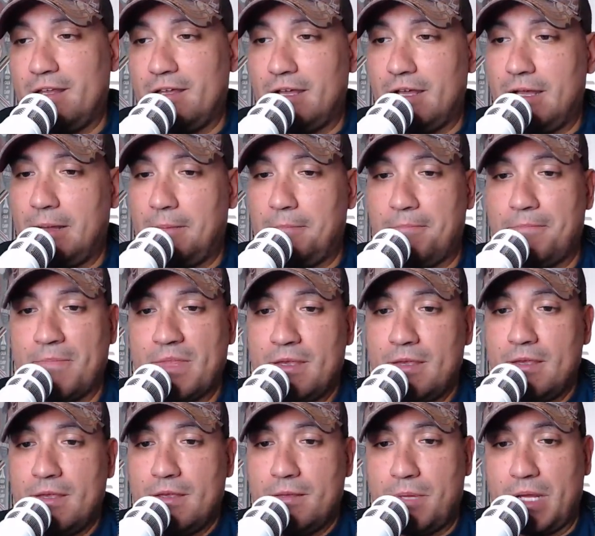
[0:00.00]

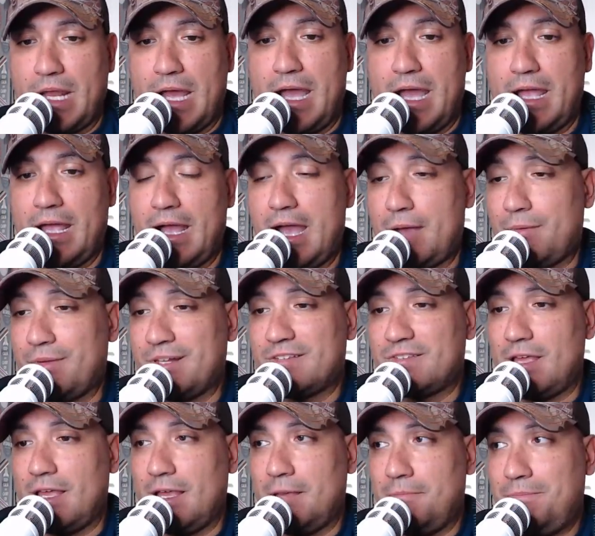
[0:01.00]
But I would
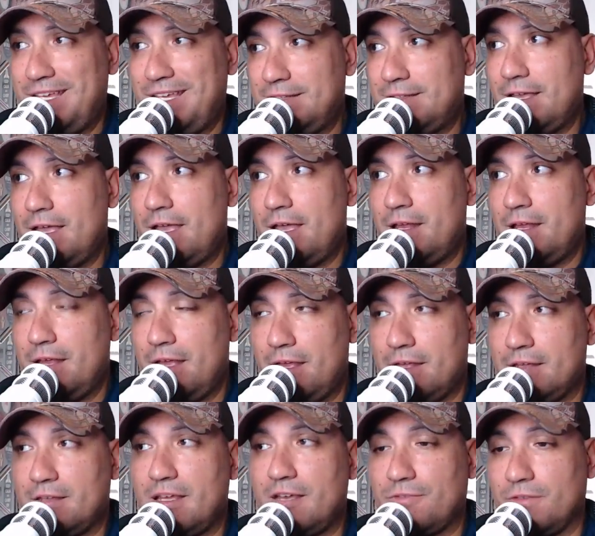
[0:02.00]
say P10
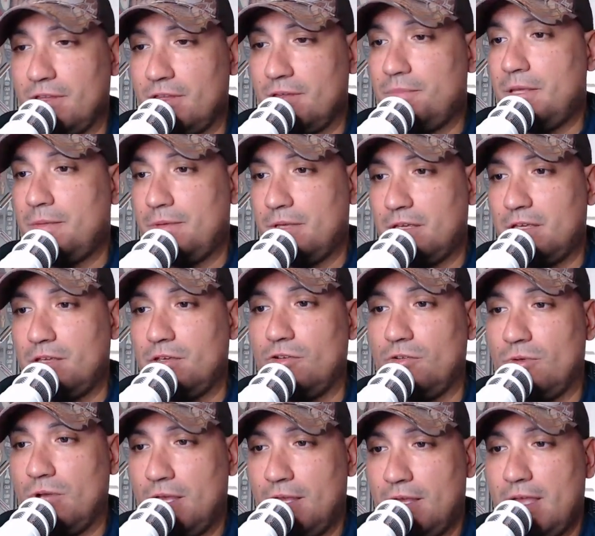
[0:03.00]
and definitely the
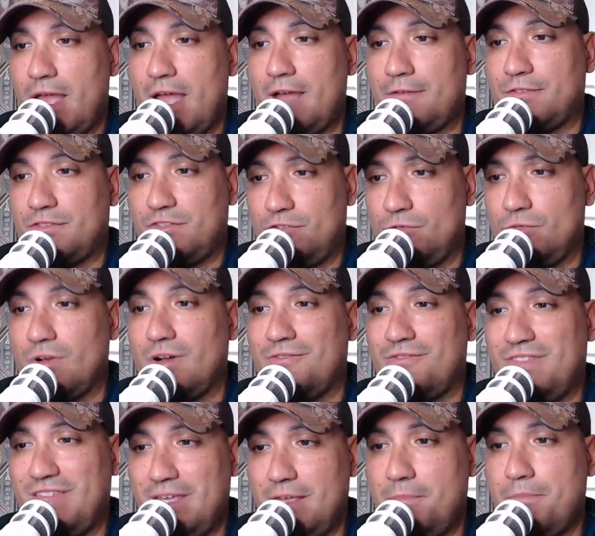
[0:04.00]
PPQ have two
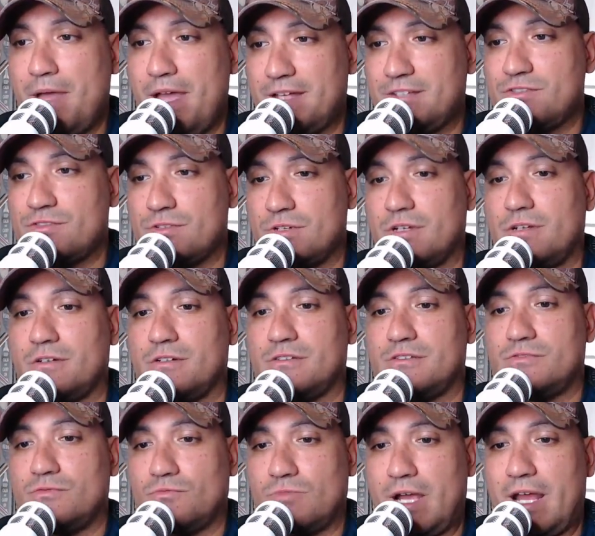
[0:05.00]
of the best
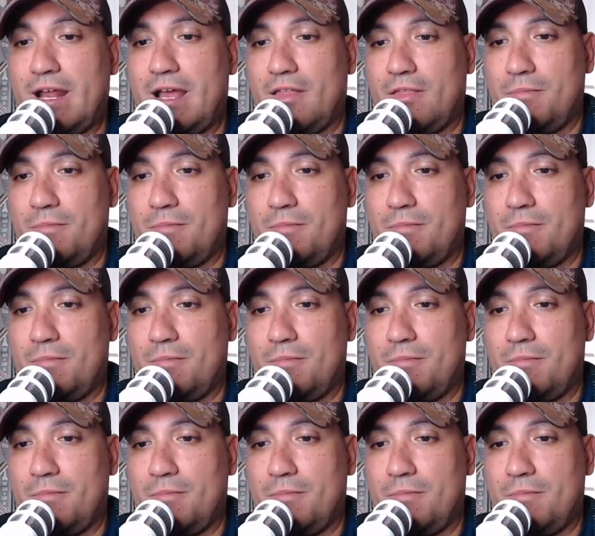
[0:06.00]
triggers right out of the